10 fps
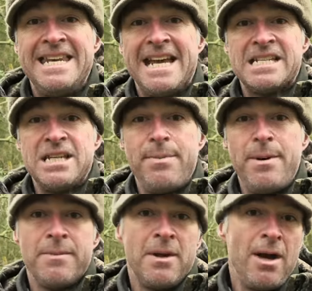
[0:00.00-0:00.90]
Next
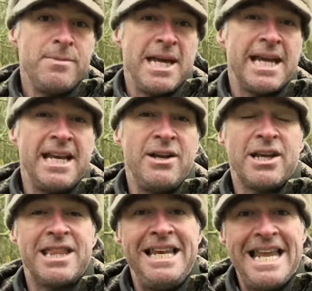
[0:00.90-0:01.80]
up, I'm taking a
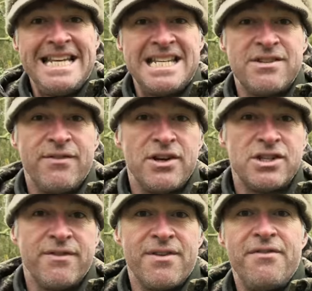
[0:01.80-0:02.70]
look at the latest
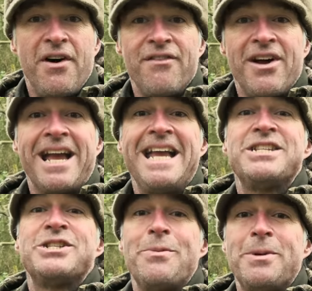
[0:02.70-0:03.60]
version of the Weihrauch
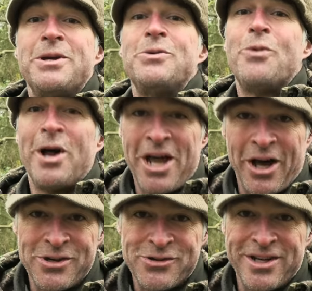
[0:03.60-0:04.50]

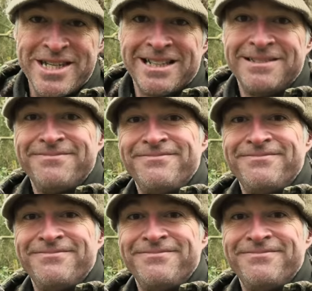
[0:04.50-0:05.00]
HW100.